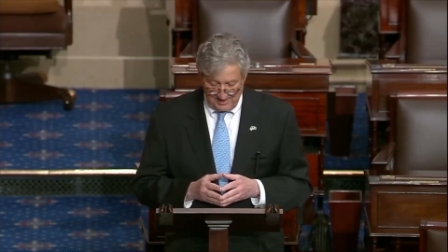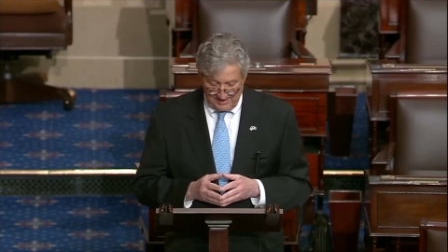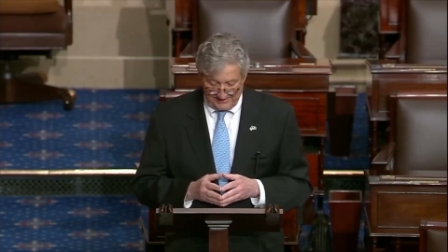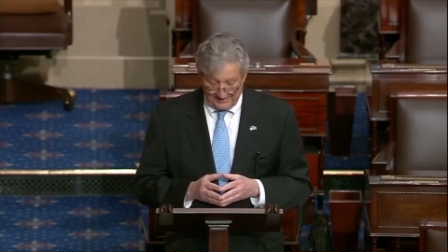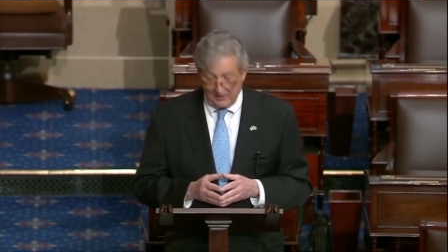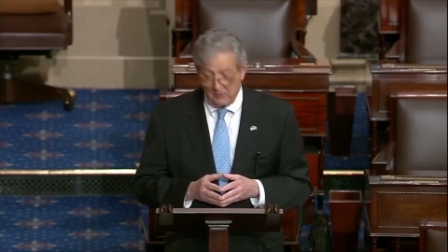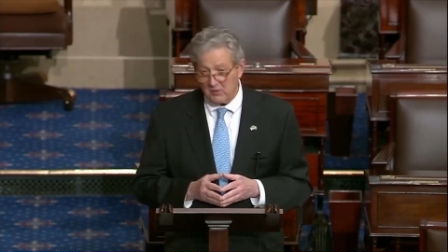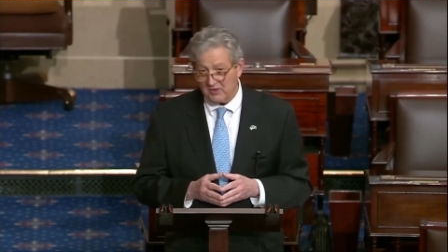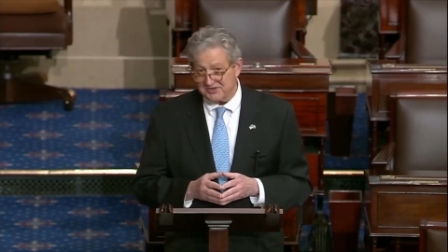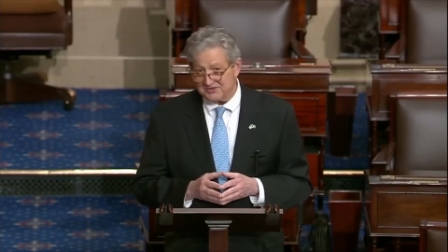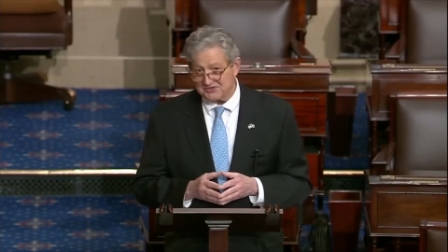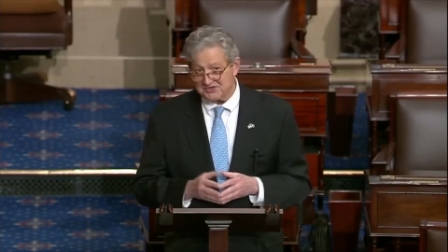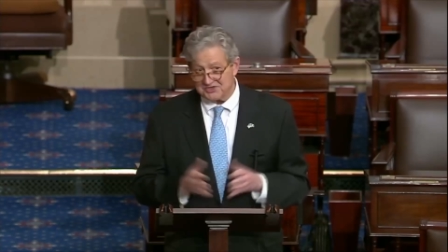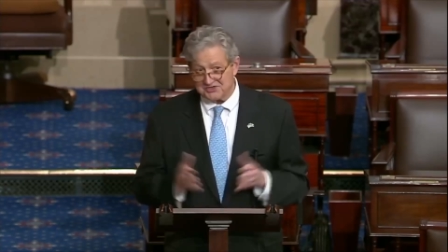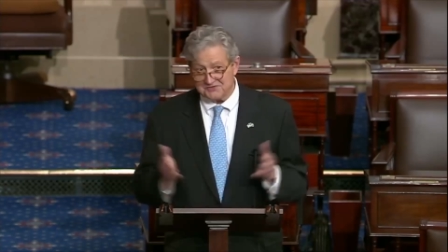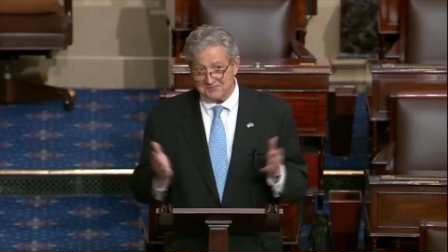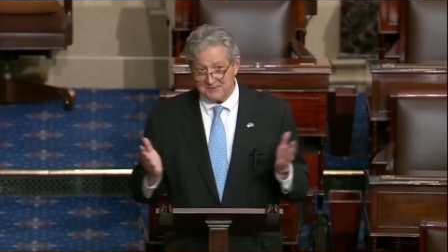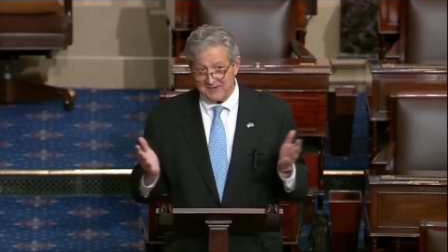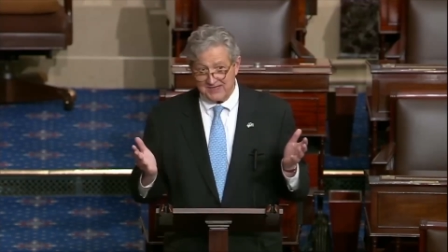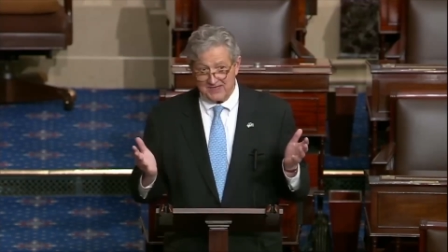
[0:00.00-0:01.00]
Now, what does
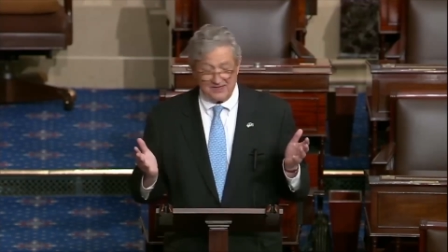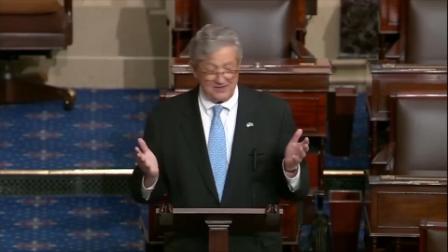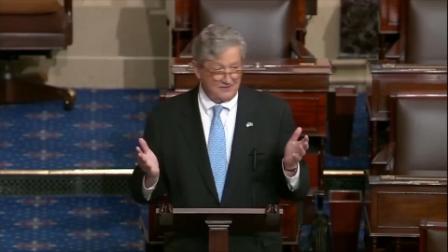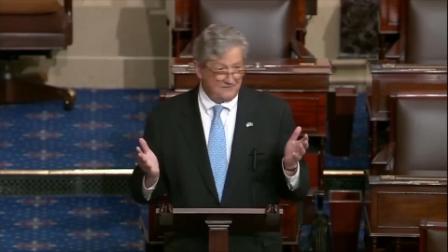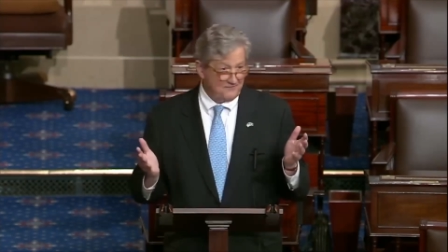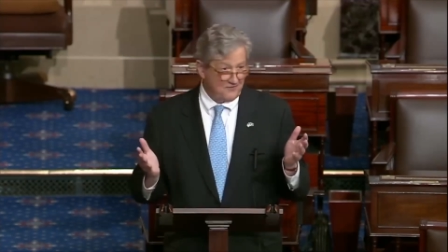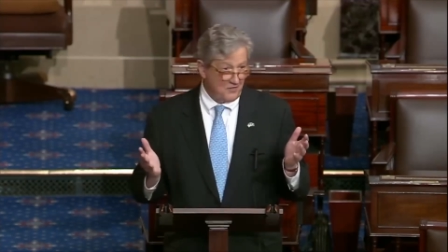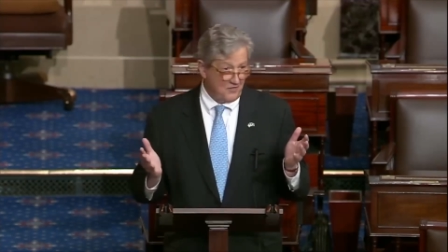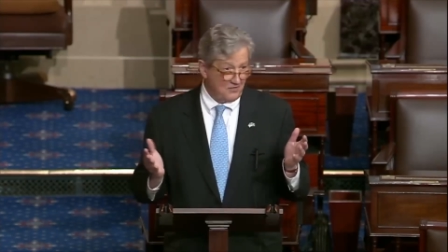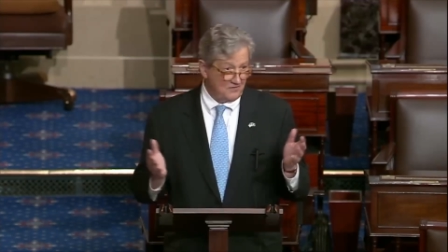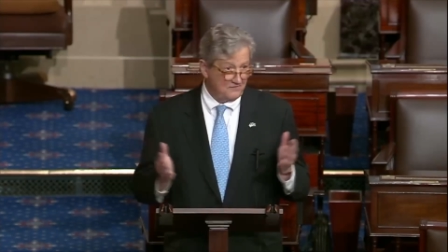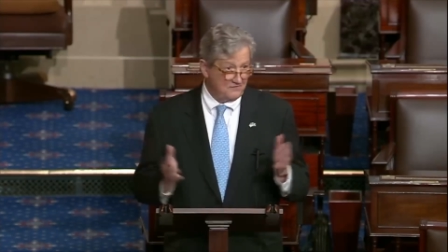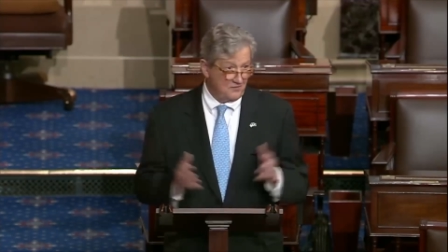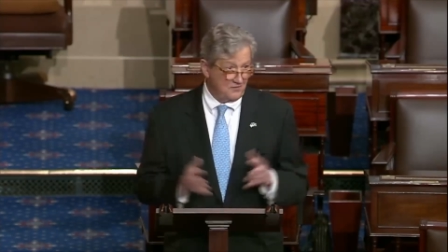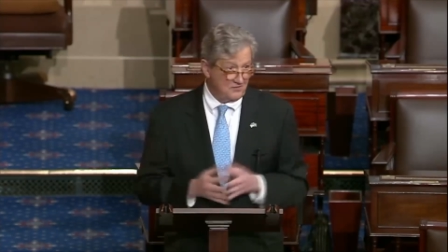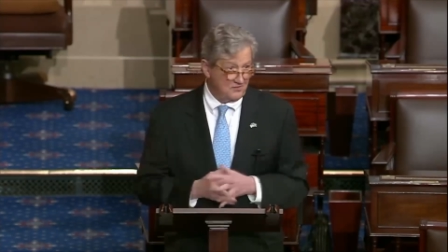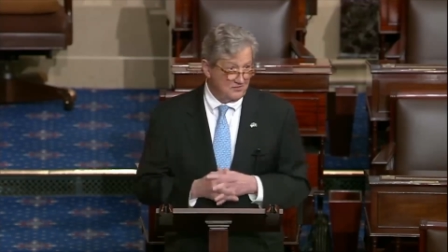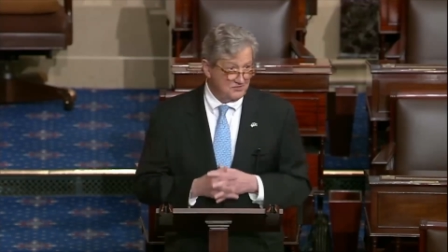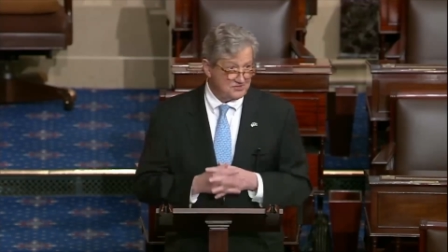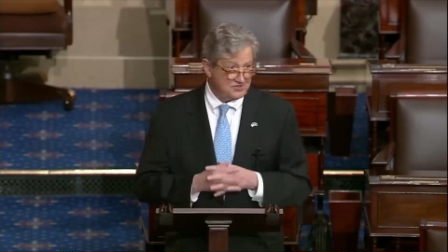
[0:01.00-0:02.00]
this mean for,
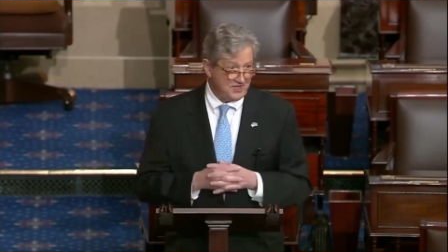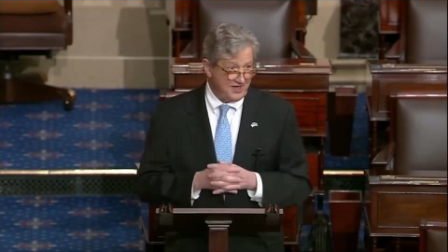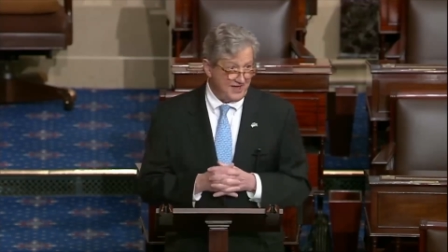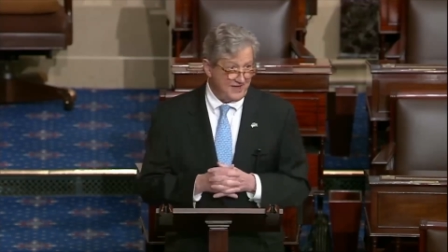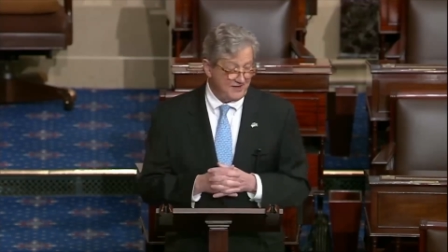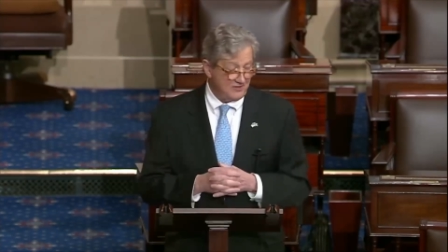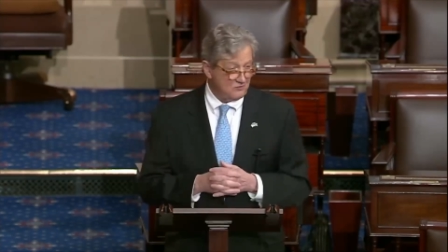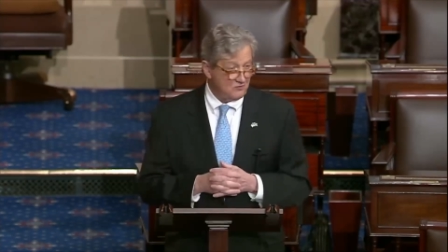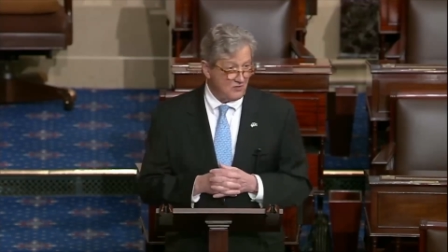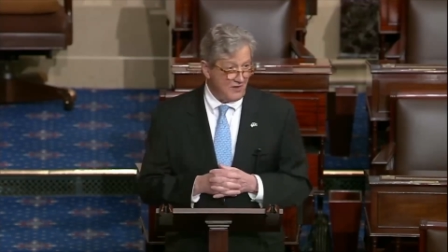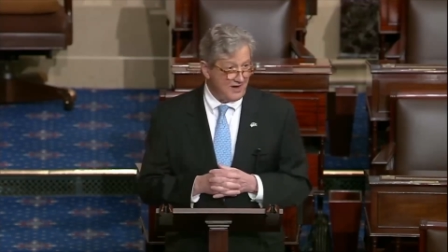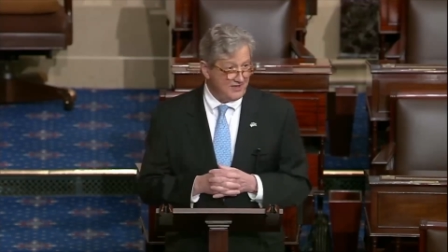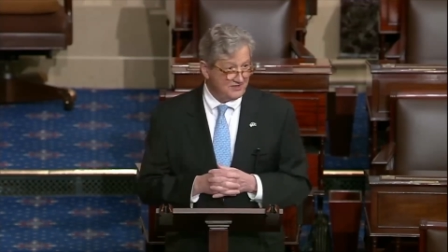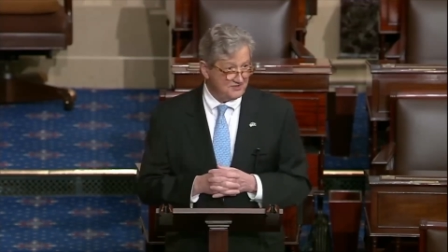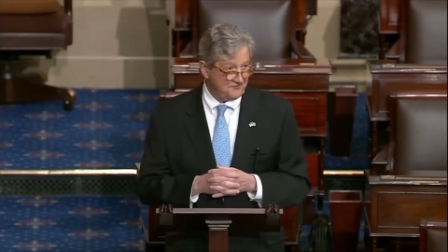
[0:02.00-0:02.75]
for Louisiana rice